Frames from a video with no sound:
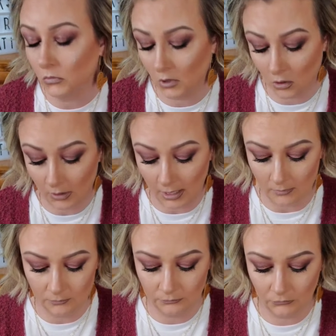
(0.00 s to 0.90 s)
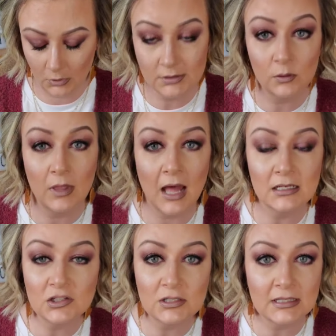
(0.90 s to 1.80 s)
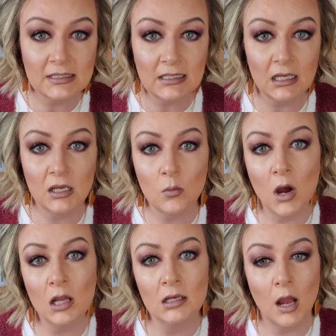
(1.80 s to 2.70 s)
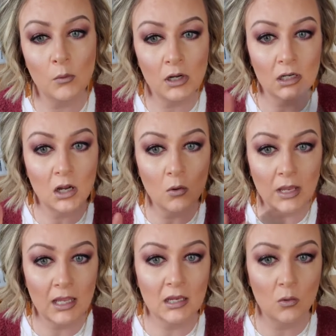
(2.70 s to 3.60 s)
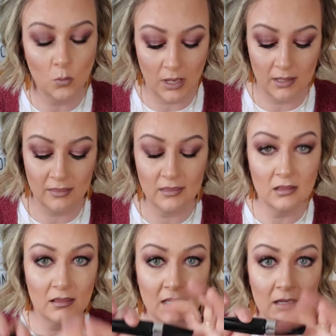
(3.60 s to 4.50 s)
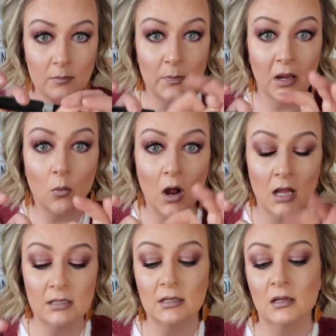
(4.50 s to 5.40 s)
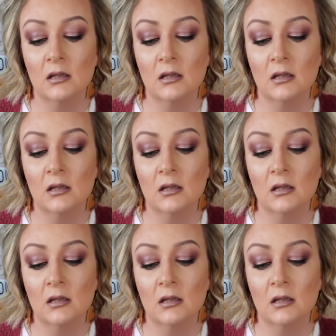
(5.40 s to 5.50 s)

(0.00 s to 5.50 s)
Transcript: Okay. So that is just the skinny one. Now we're gonna go in with the big one